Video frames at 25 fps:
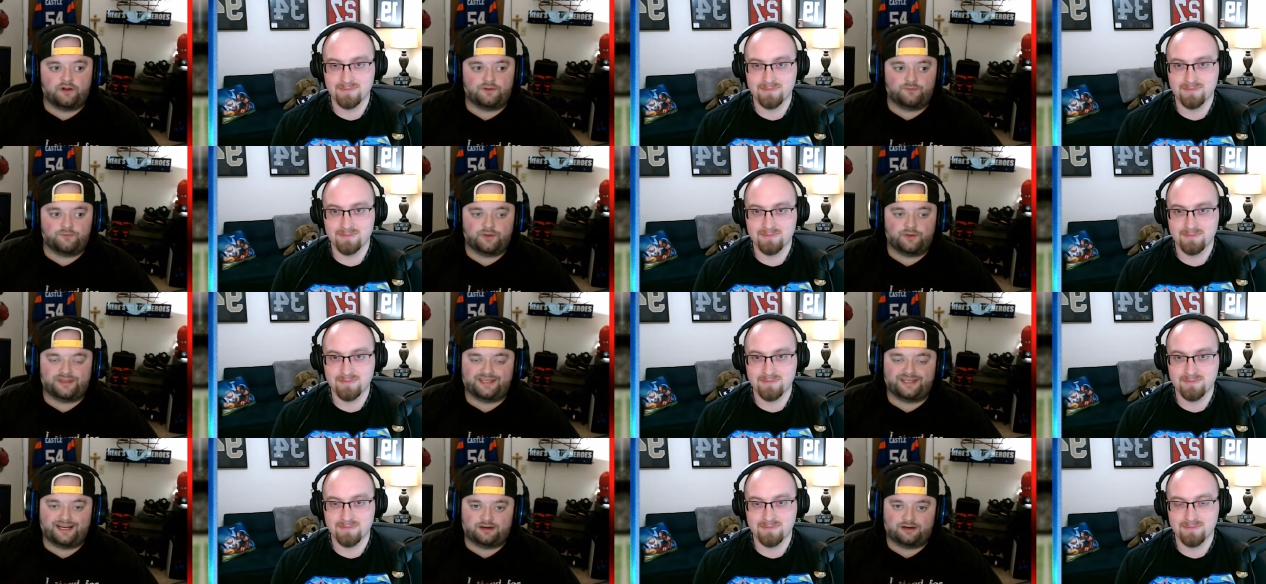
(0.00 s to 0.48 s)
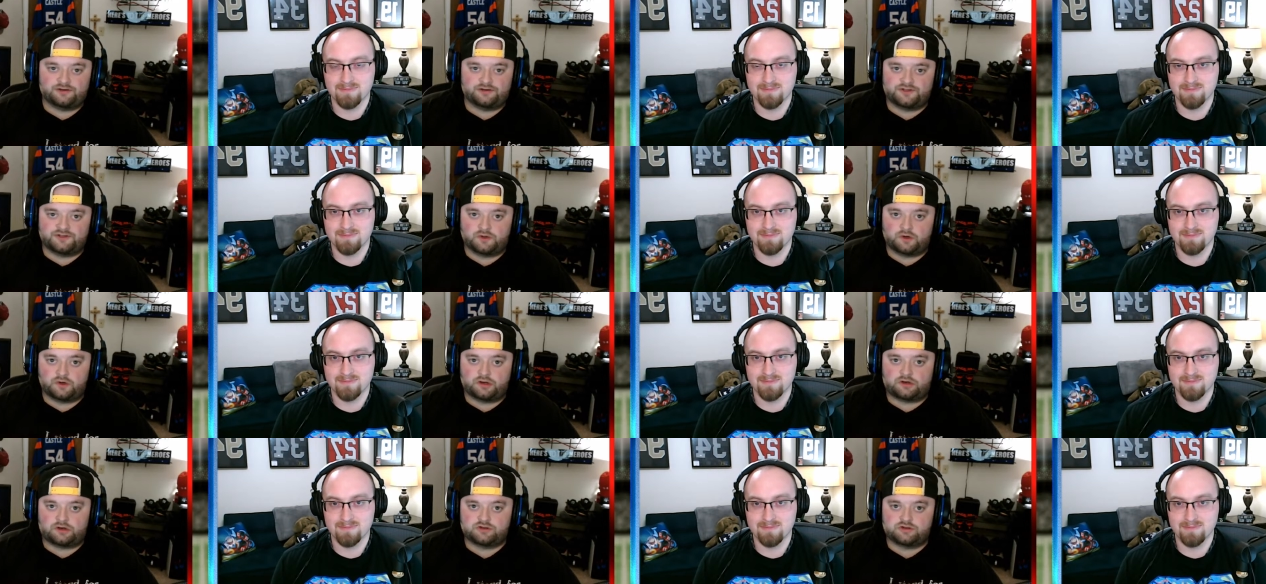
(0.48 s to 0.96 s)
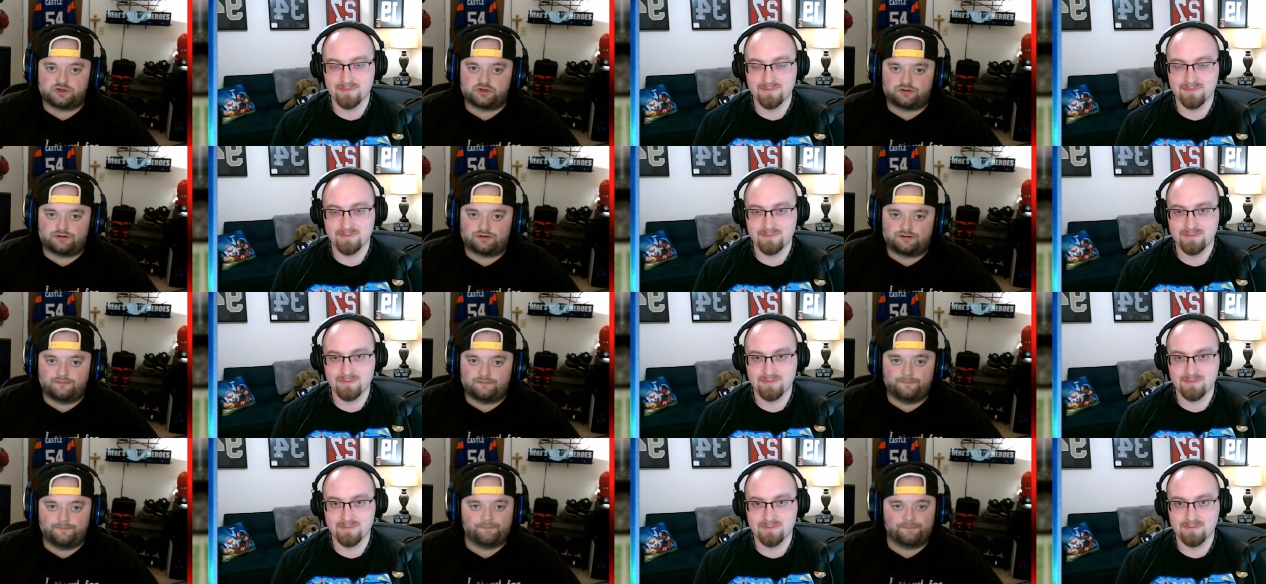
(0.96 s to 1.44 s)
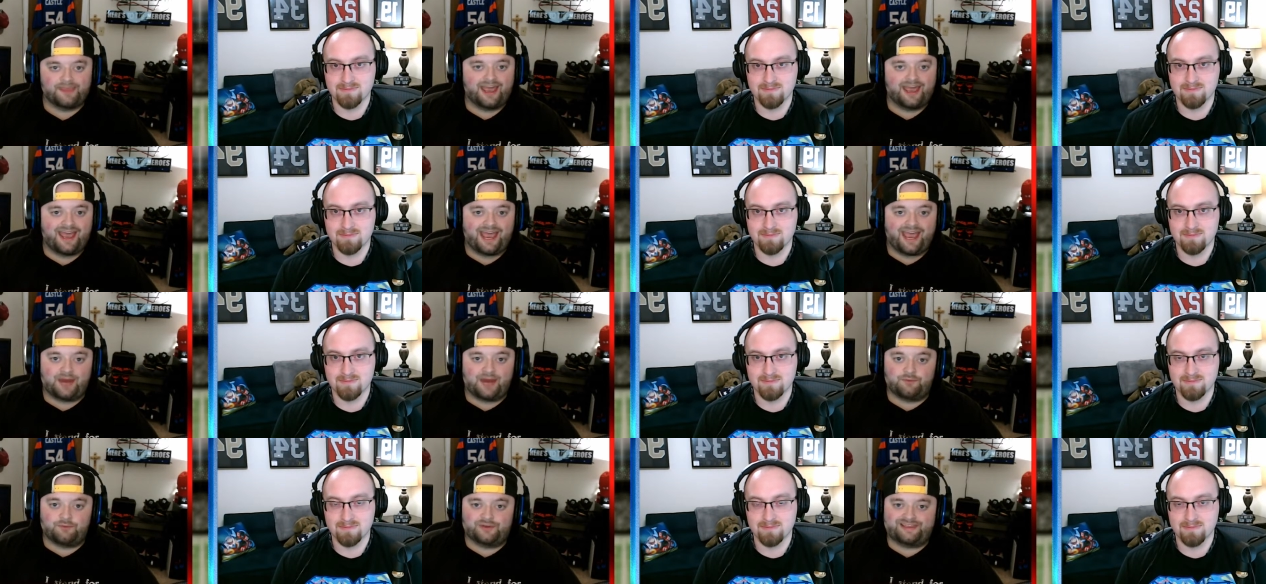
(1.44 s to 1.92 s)
Speaker 1: And with the Arizona
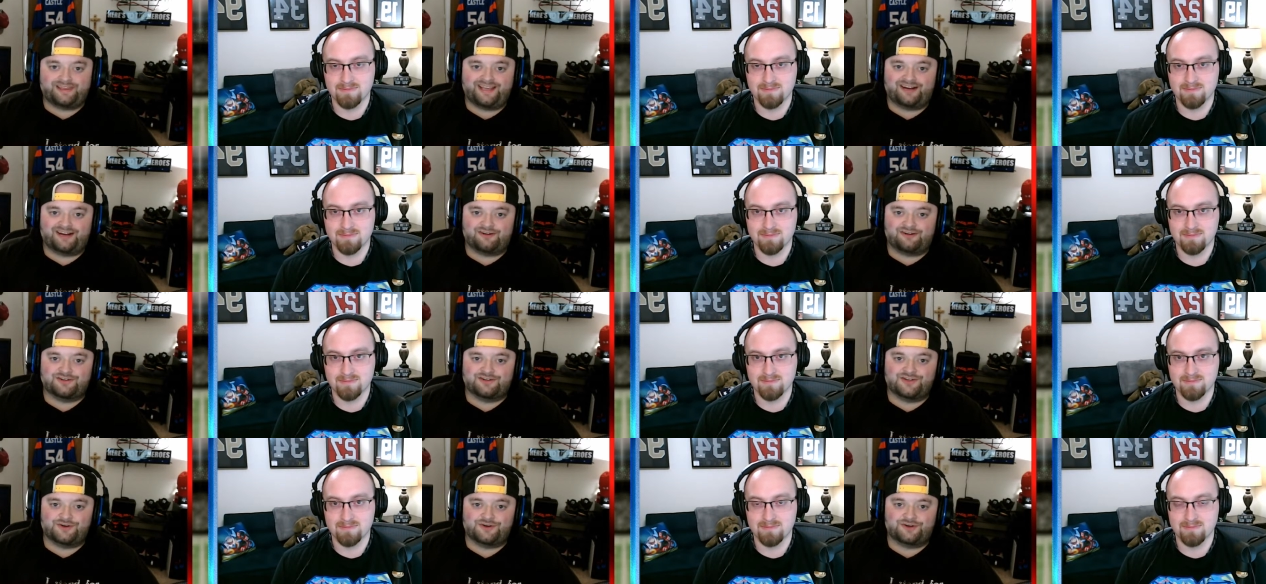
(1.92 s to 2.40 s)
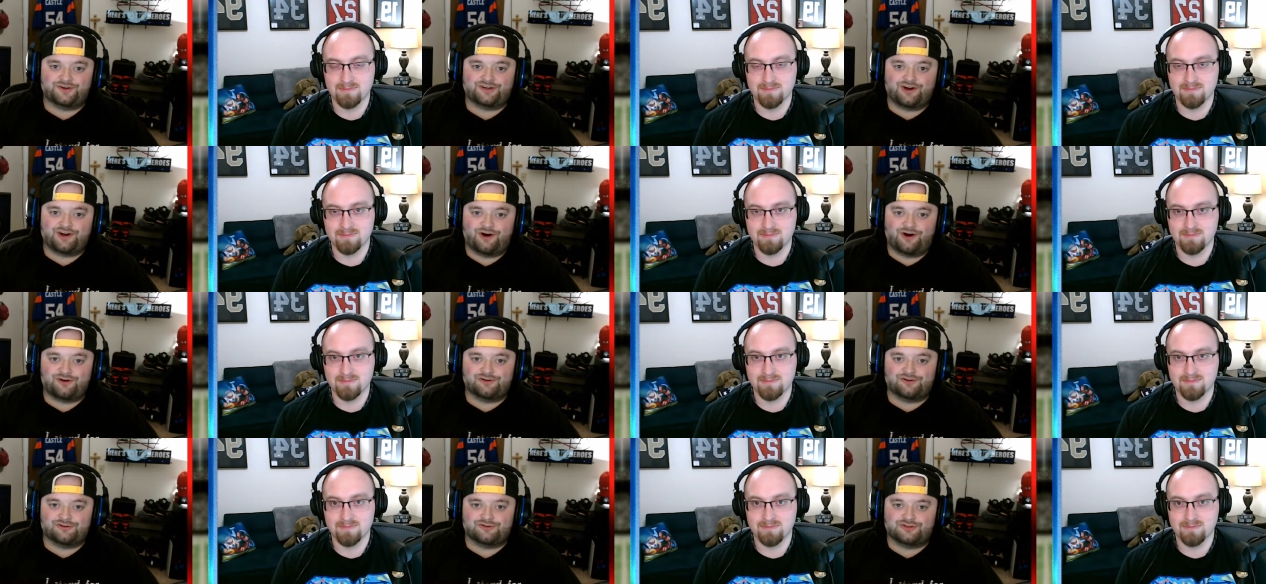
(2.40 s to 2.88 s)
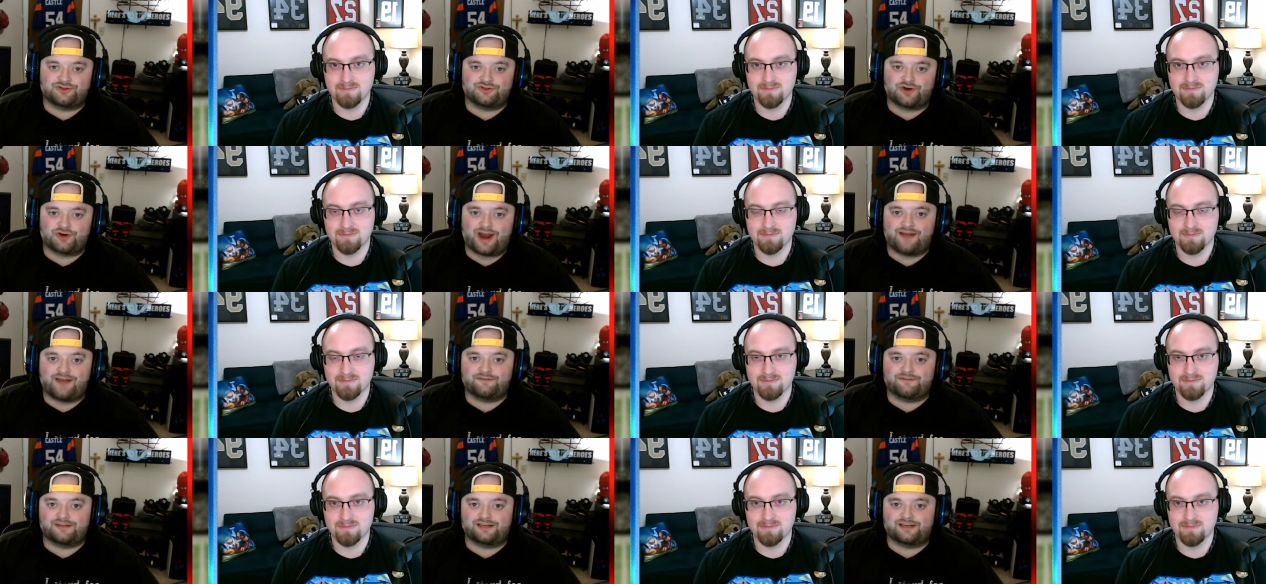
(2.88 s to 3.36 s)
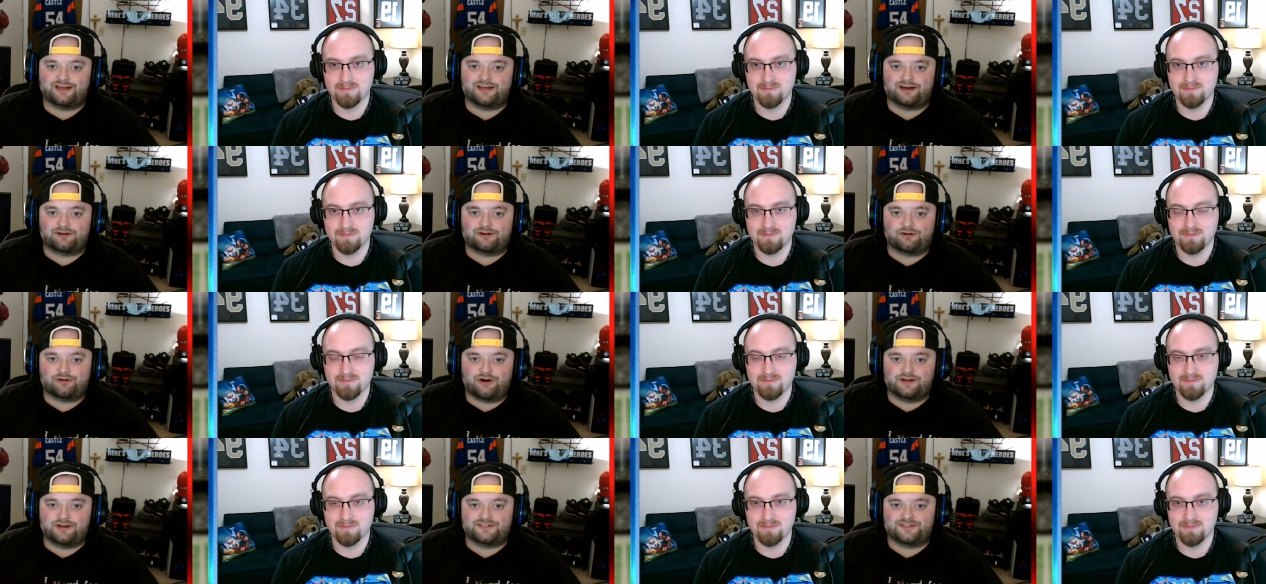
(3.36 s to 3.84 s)
and with the Arizona Cardinals traveling
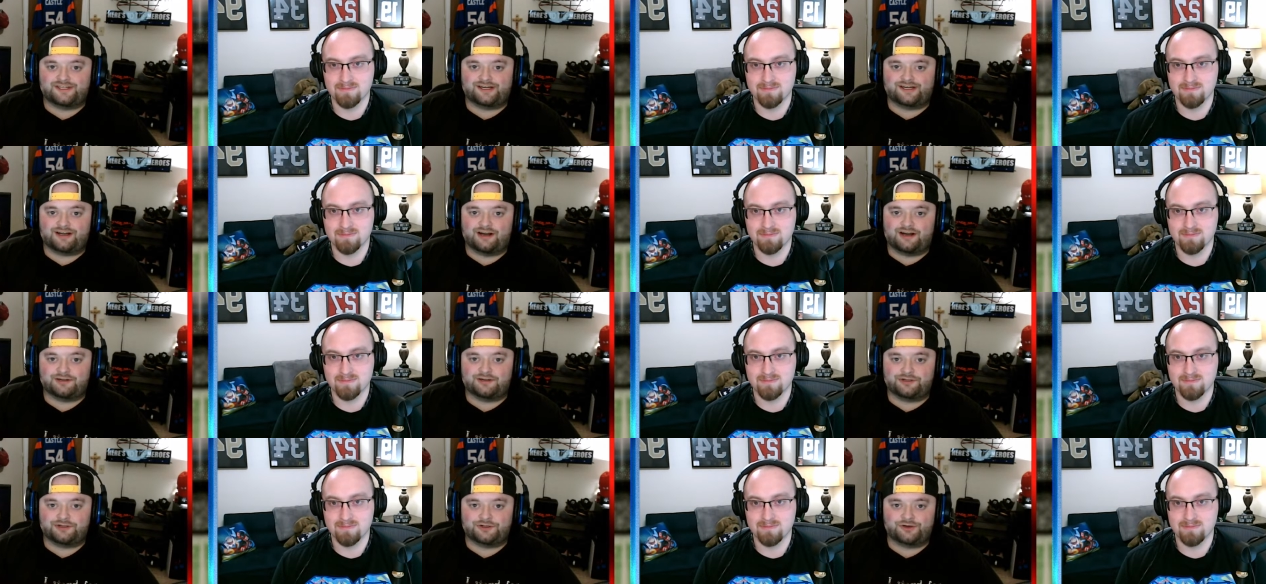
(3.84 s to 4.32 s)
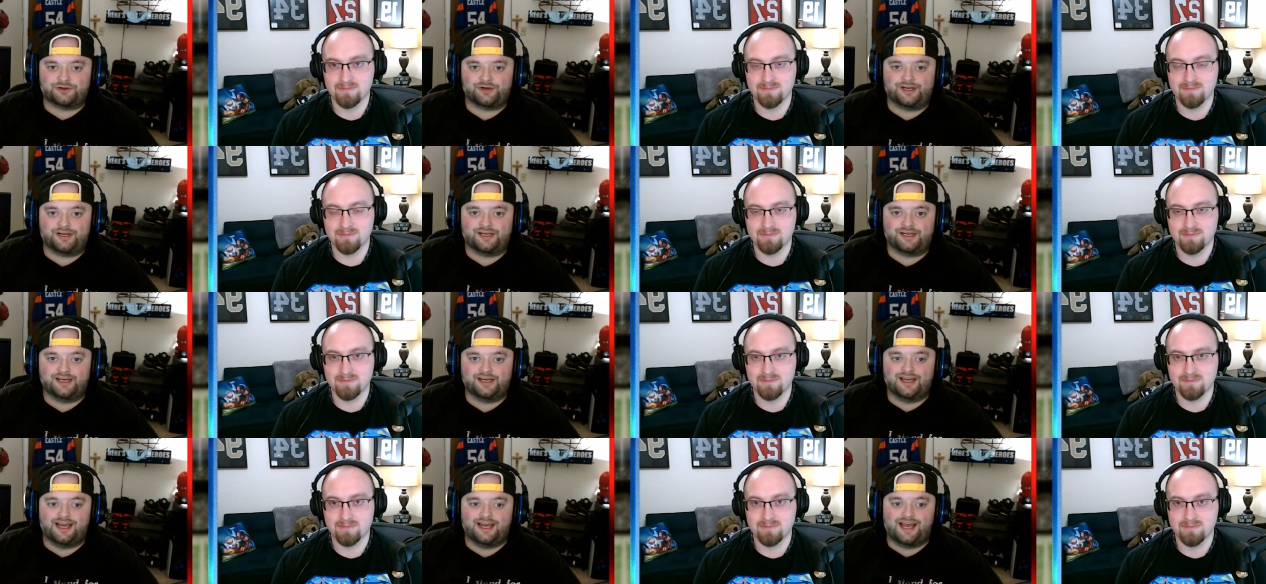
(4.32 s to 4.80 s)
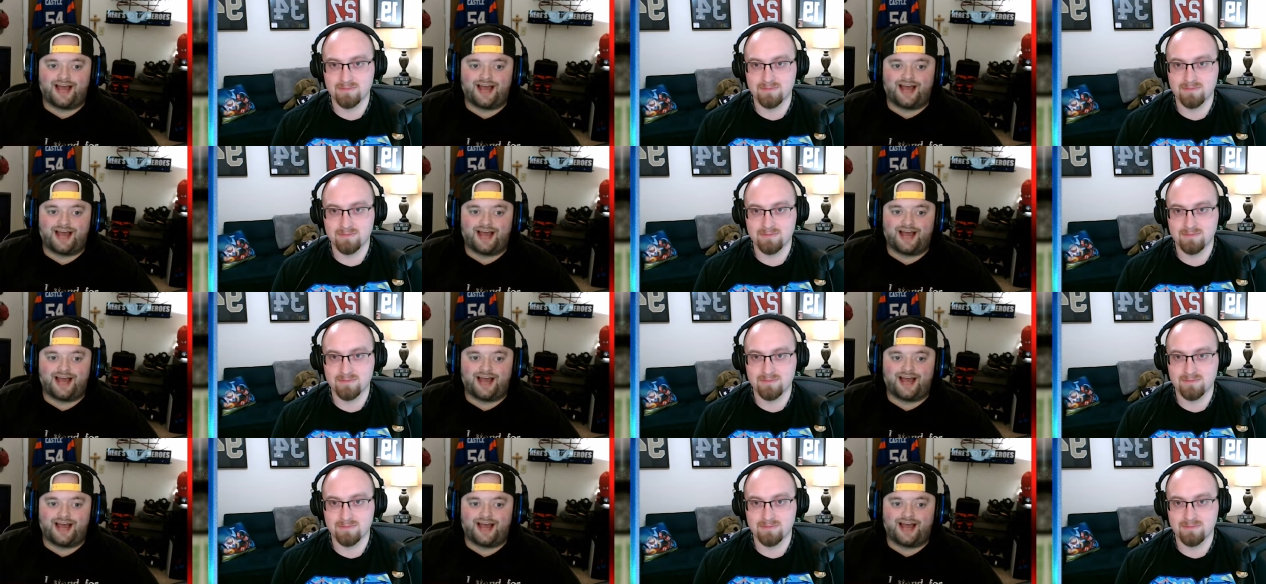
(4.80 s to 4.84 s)
across the country